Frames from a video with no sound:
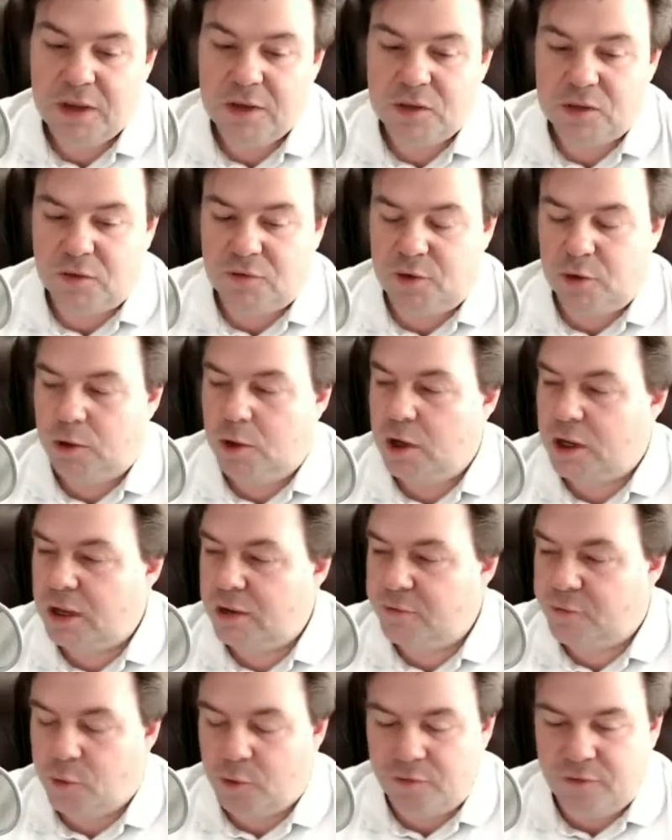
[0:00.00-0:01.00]
So if you're
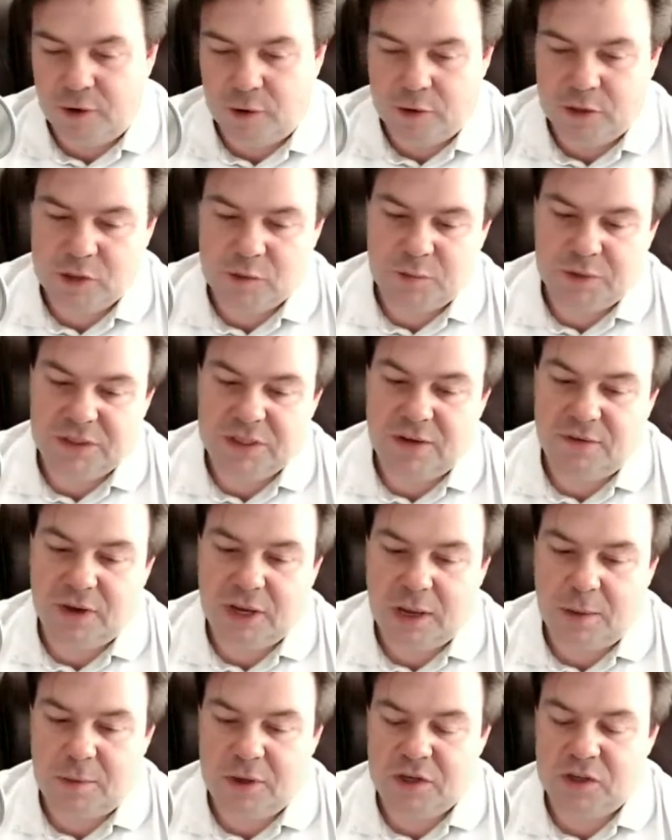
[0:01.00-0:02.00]
looking for very specific
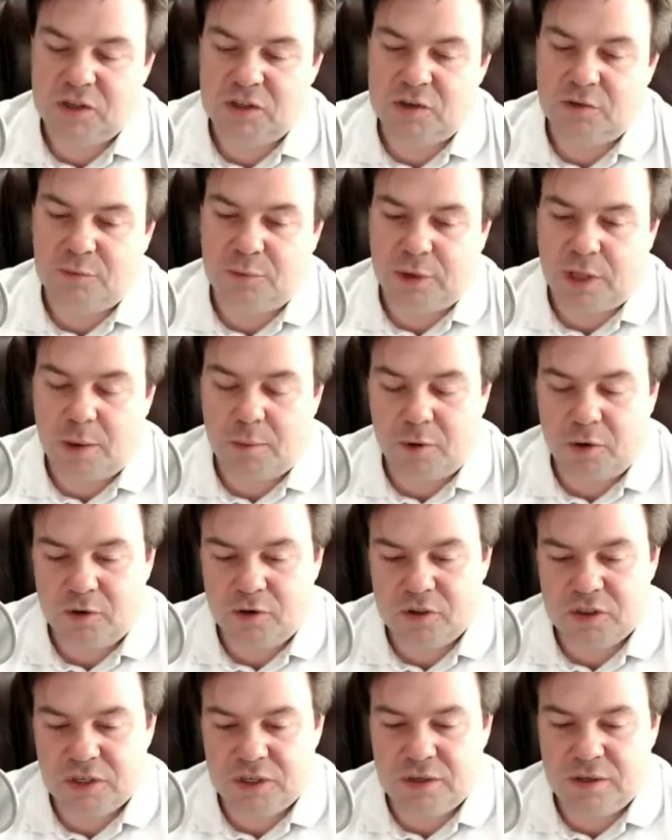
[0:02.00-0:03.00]
images of
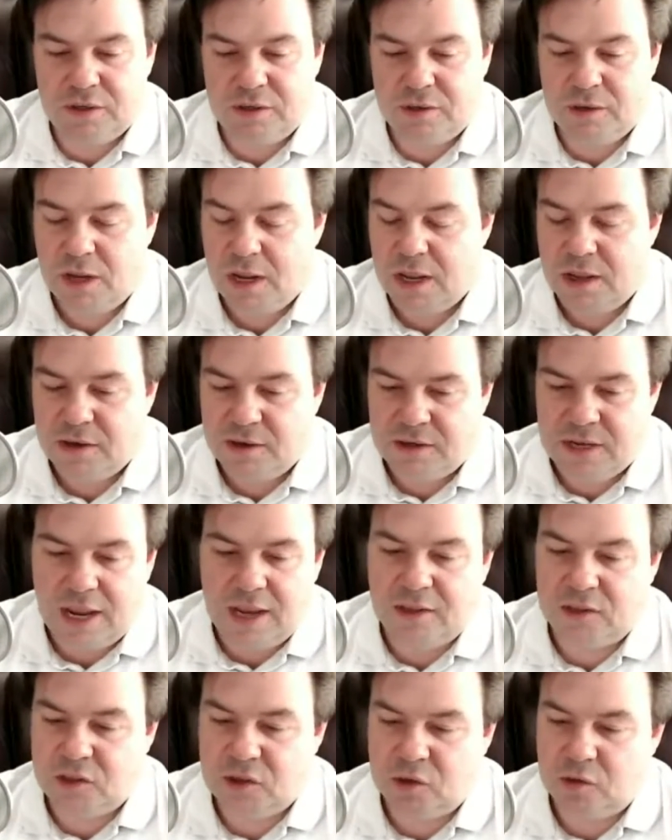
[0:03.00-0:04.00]
plumbers and
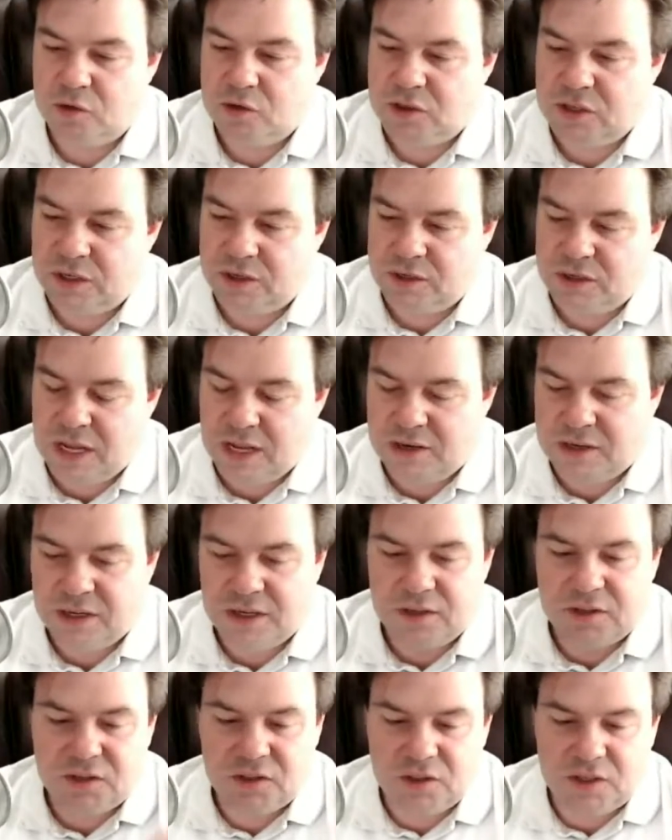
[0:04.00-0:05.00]
dancers and
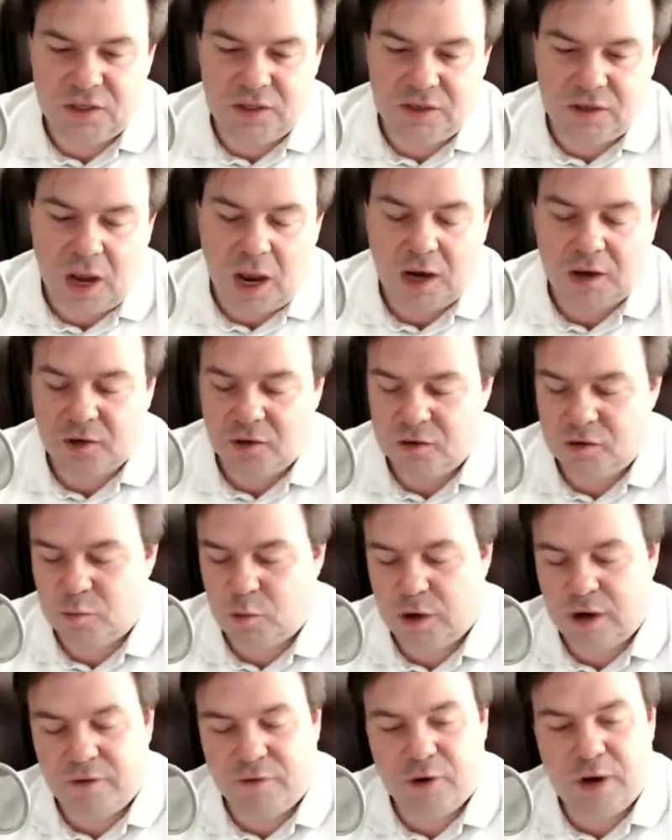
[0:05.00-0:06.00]
dentists and doctors,
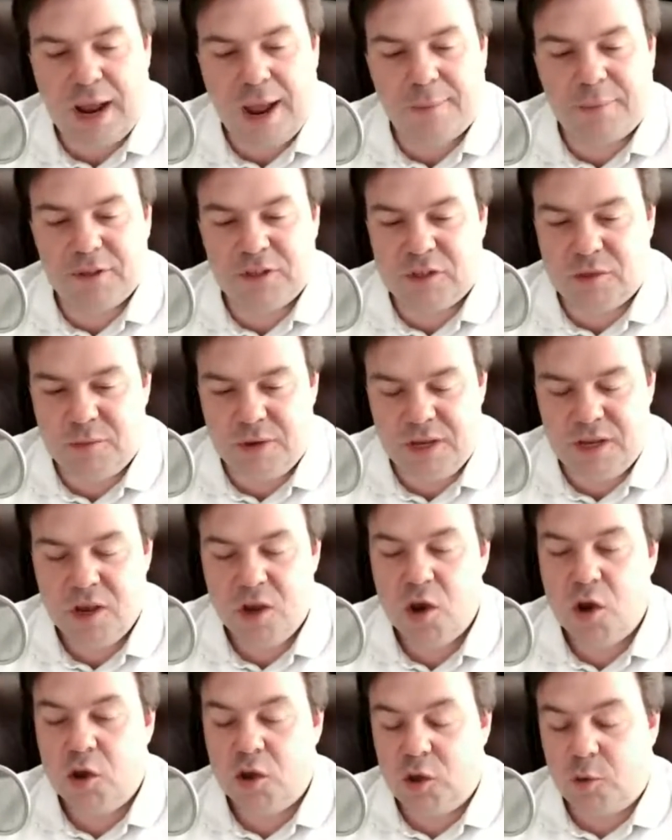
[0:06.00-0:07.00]
whatever it happens to be,
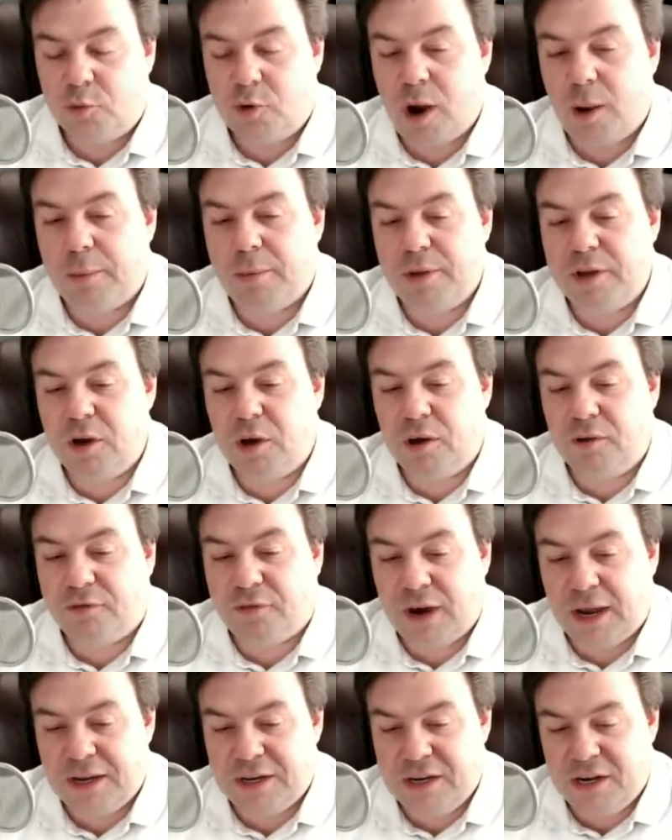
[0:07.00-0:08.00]
you're probably going to
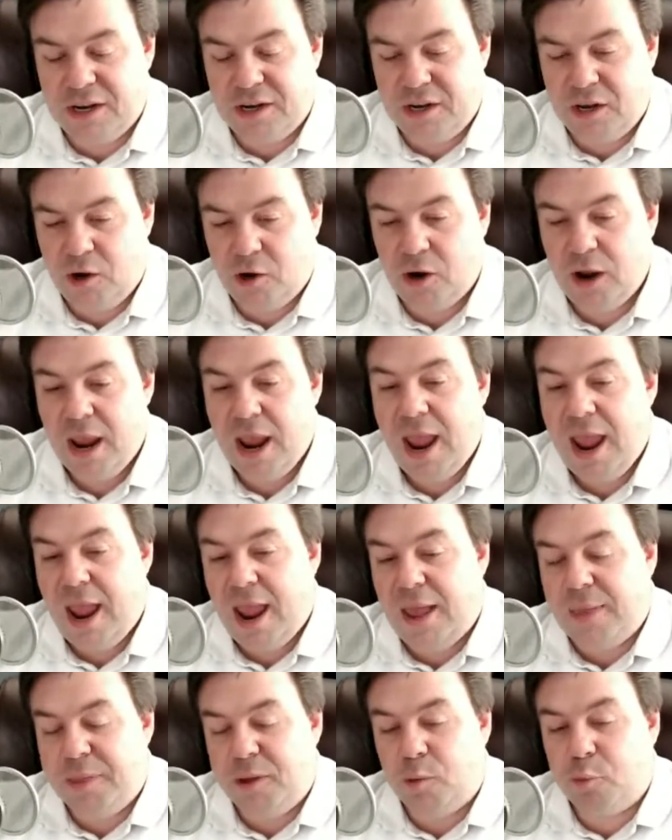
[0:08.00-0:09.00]
find it in here.
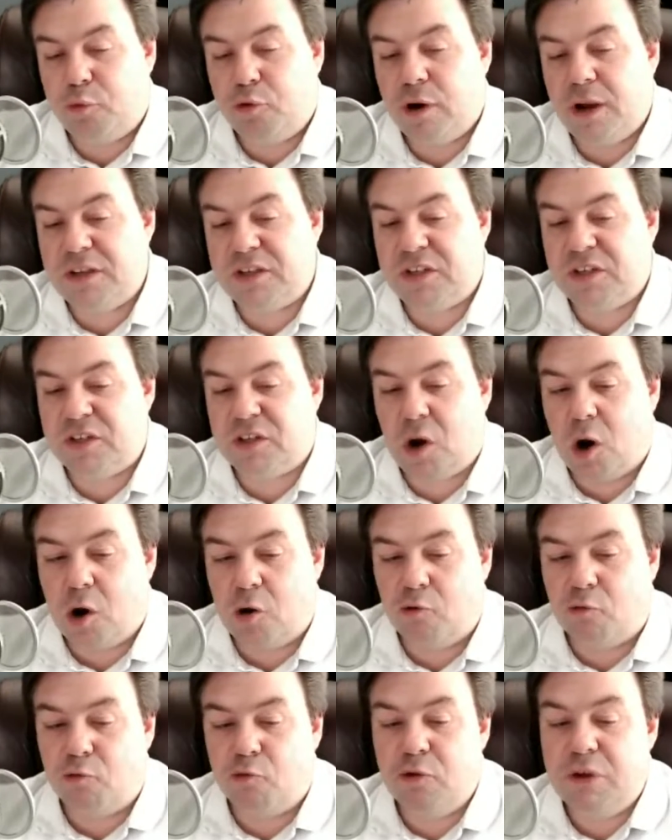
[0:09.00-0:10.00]
And their prices
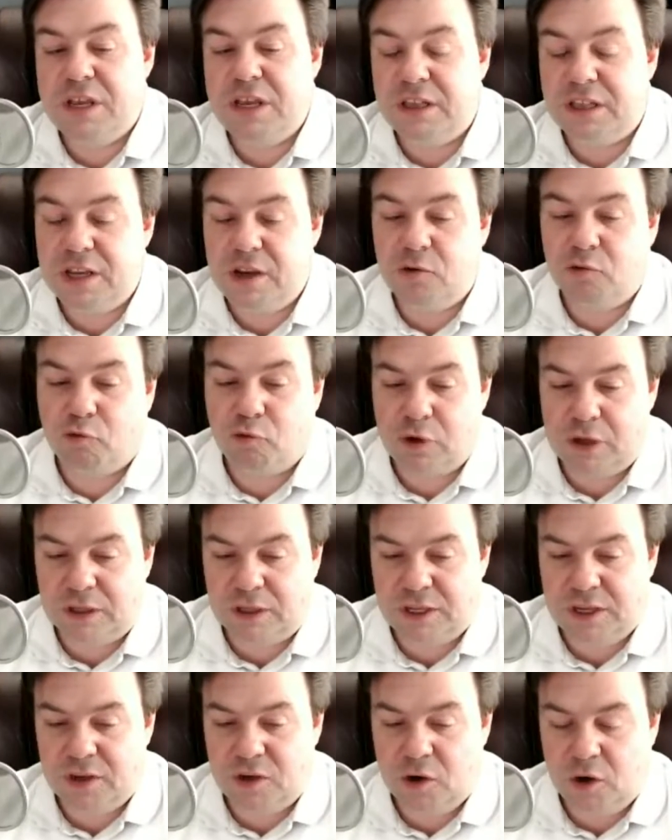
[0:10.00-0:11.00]
are really,
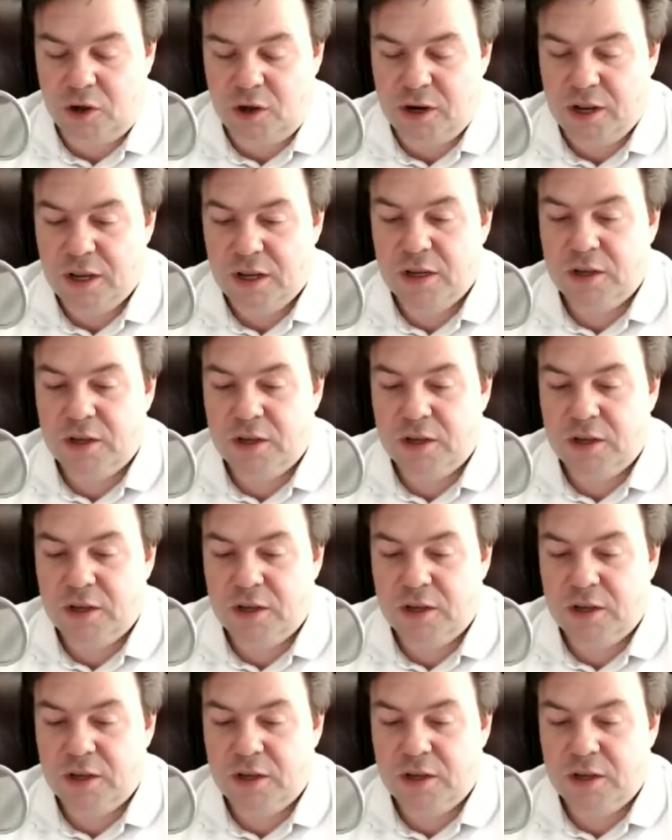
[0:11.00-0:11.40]
really good.